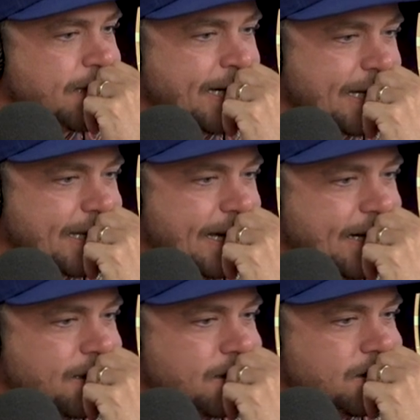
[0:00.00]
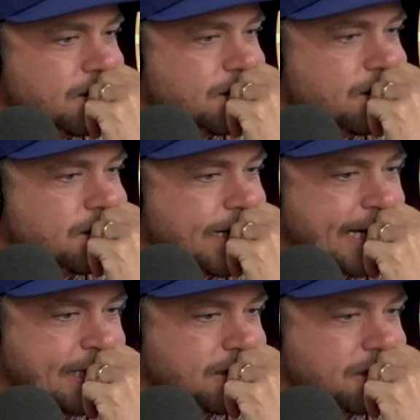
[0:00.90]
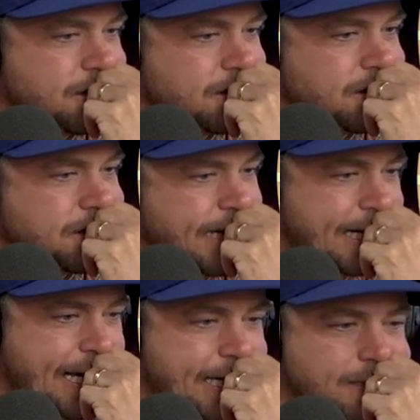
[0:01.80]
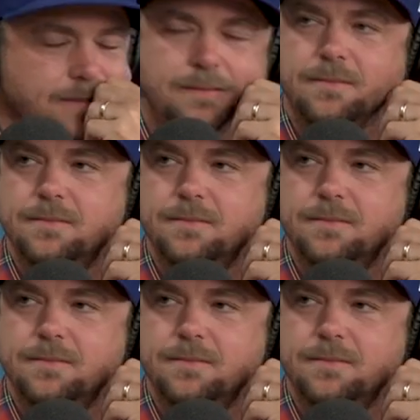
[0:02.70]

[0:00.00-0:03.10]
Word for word: I'll get that a 8.88.